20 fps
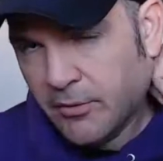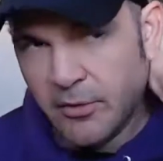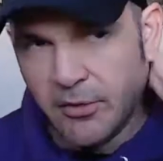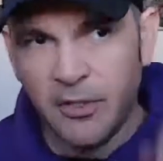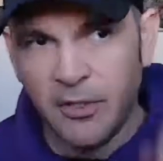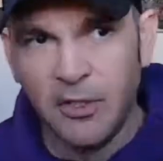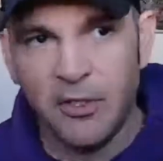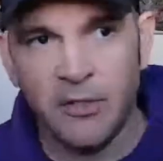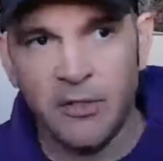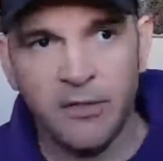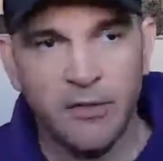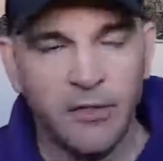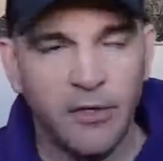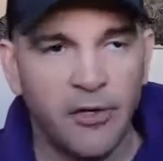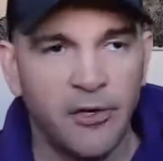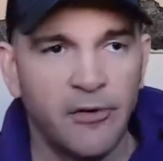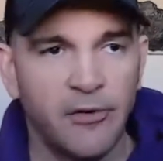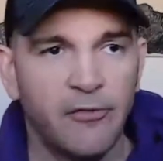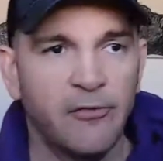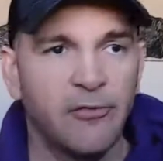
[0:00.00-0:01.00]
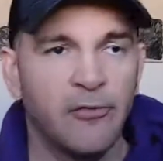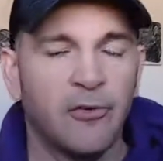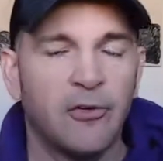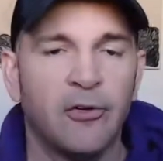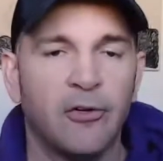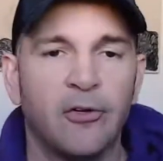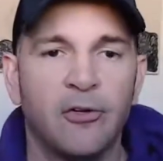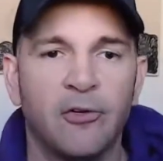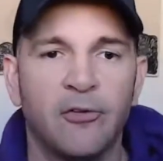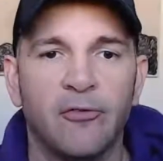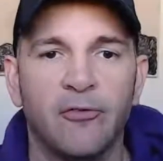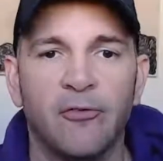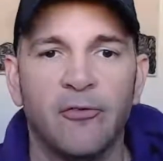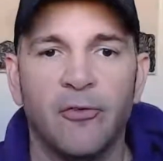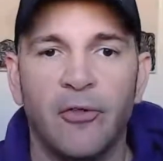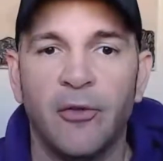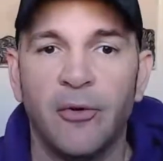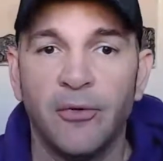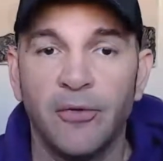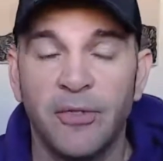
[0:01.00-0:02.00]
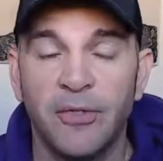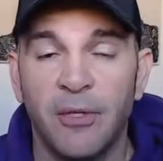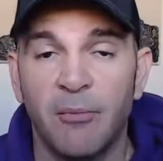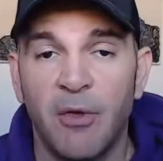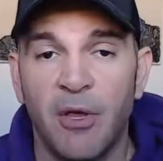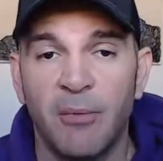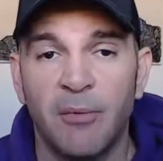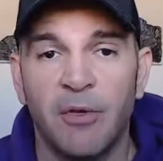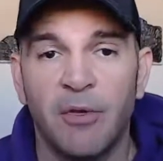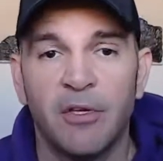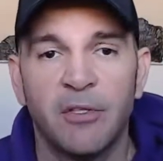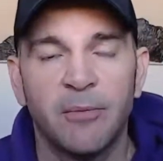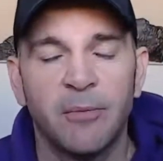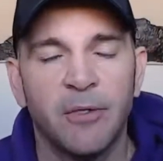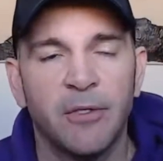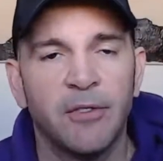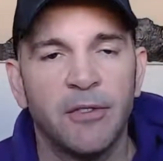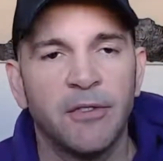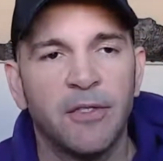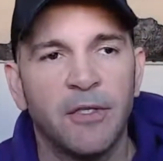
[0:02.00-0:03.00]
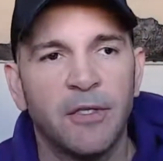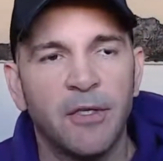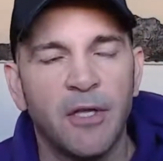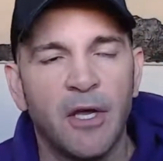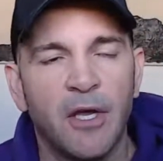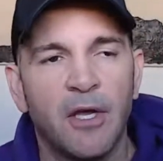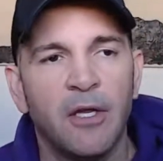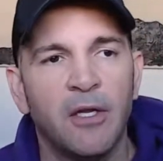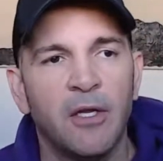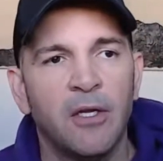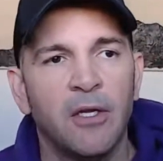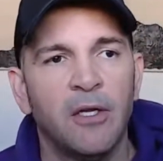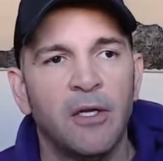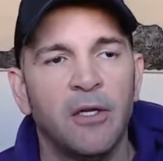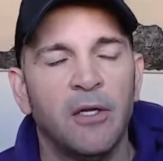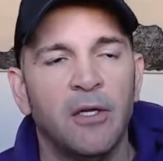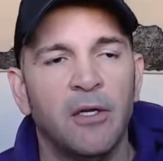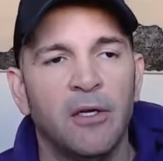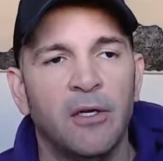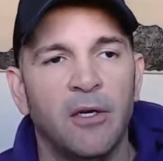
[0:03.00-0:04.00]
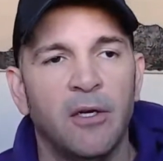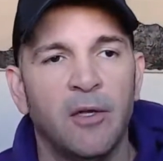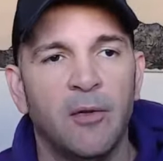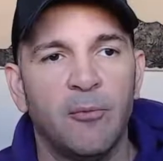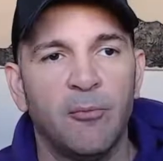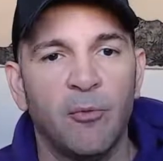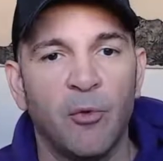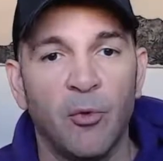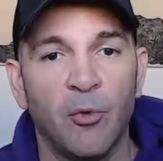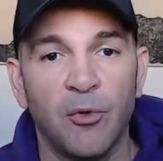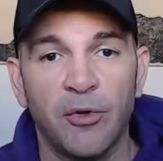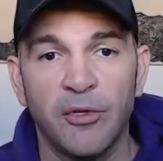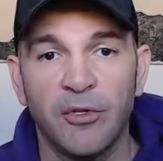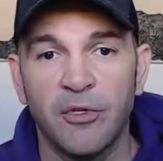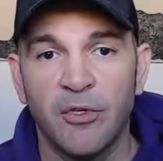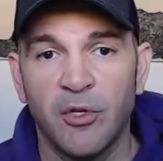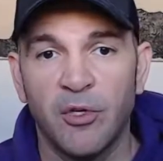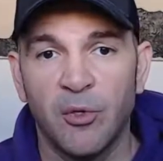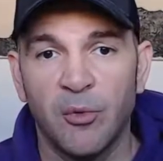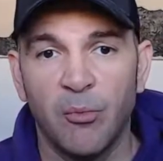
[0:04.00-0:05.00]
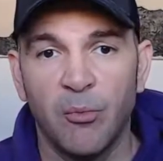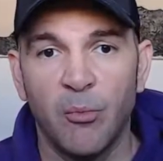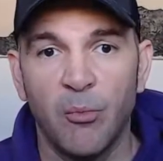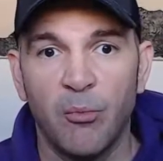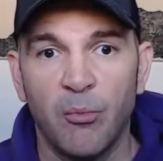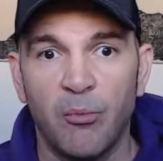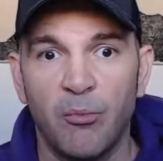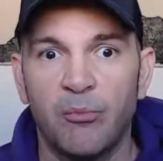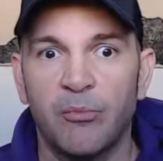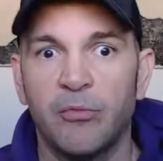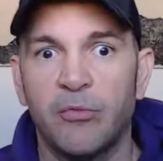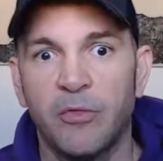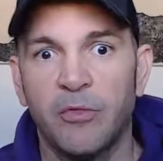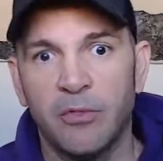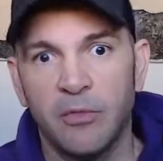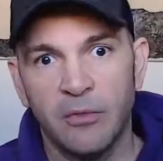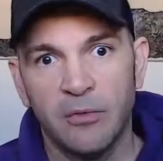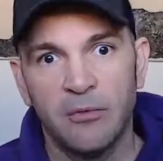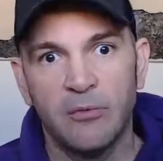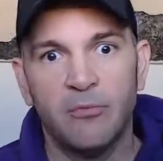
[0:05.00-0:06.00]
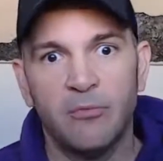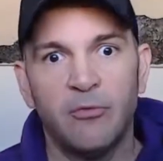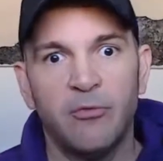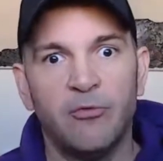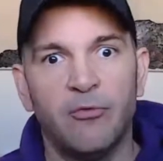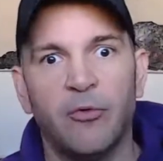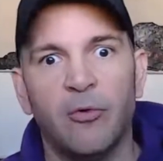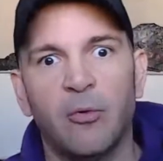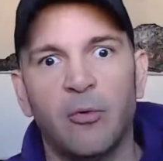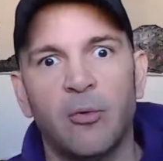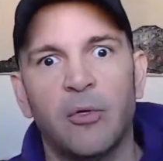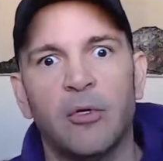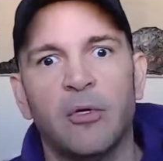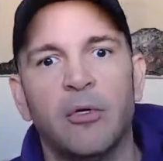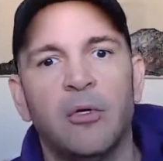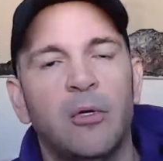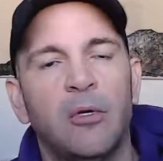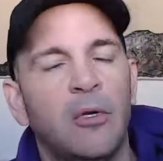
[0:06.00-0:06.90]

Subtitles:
again, sorry for those that may be experiencing that. I'm going to move forward.